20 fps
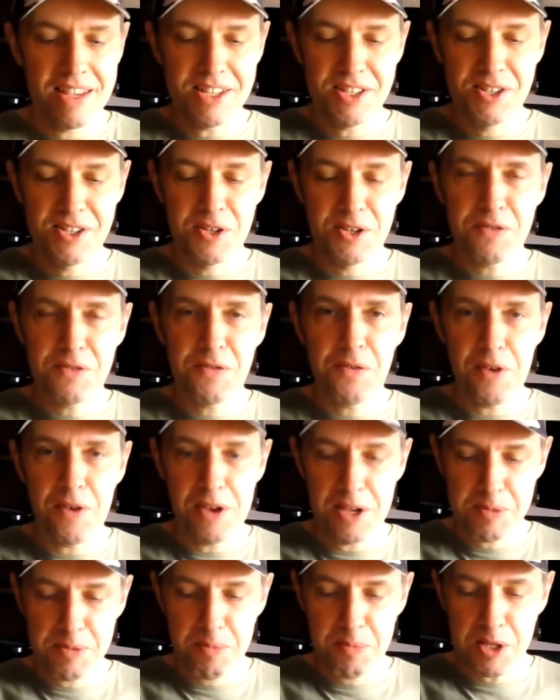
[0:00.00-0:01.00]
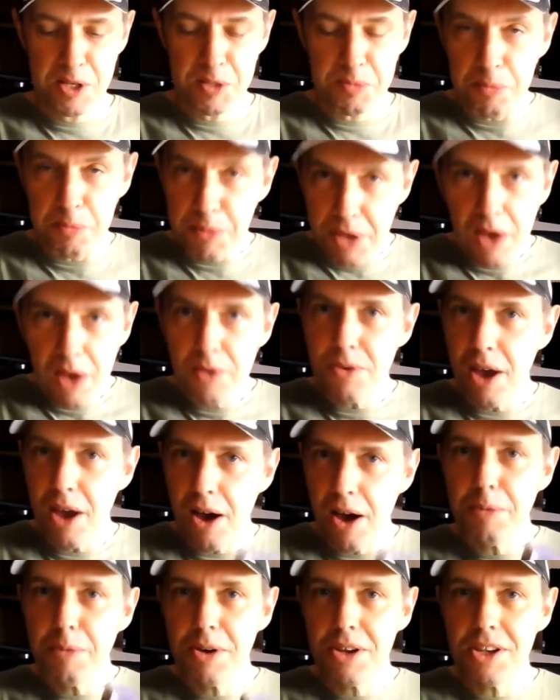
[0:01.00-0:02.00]
dust free as possible. No,
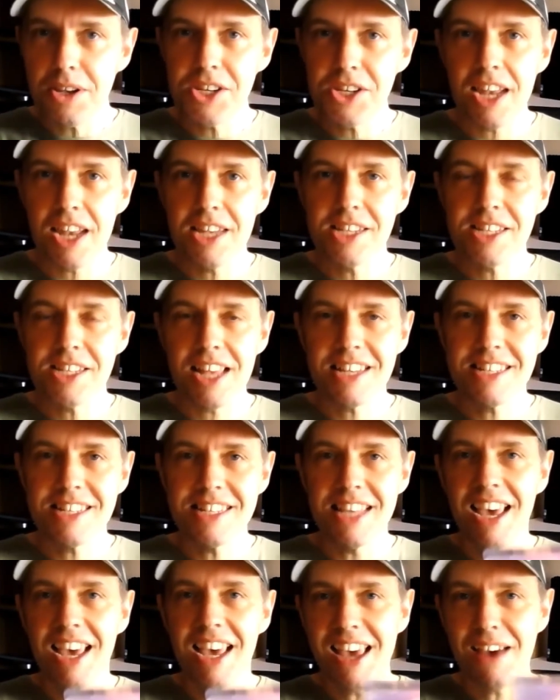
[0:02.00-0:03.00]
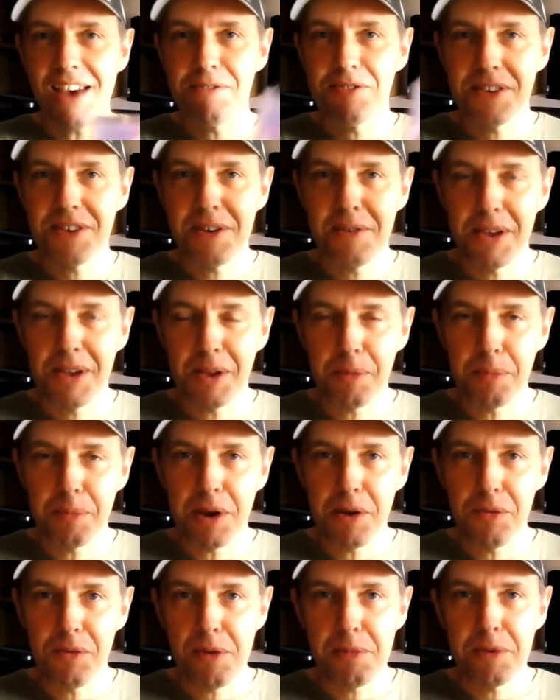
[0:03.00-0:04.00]
I'm going to challenge that today after a little bit
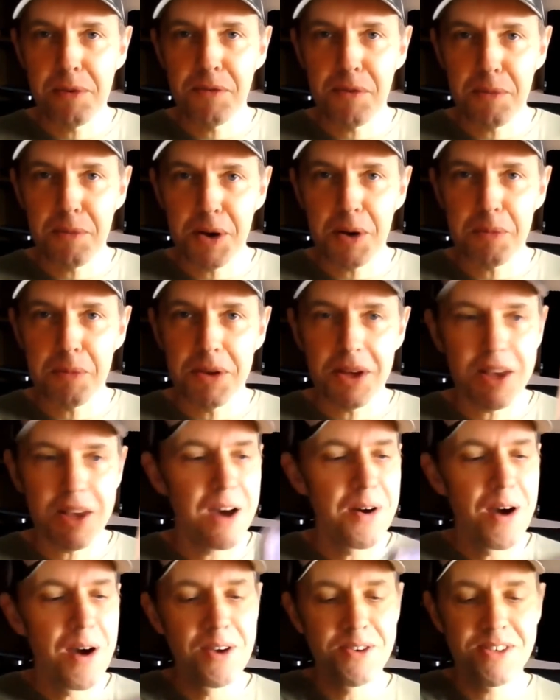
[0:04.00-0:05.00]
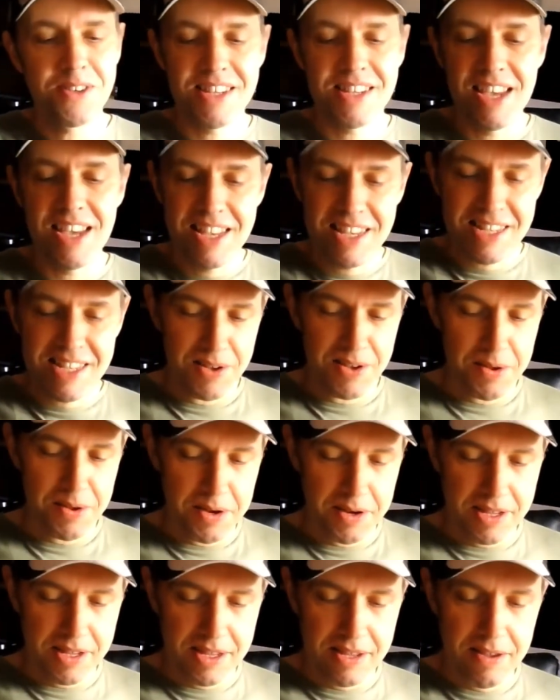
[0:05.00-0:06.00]
of ribbing from a couple of co-hosts. So
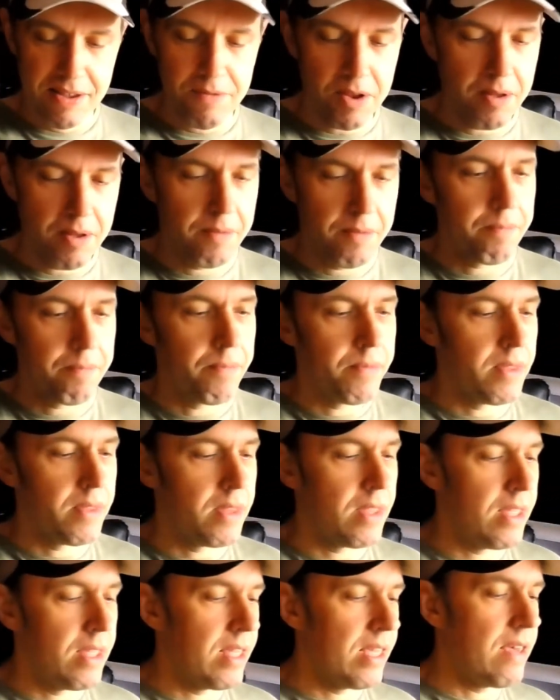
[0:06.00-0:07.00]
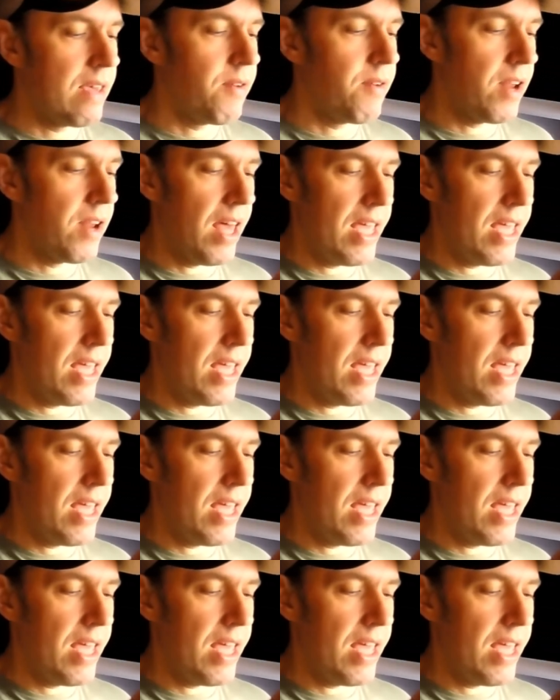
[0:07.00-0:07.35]
give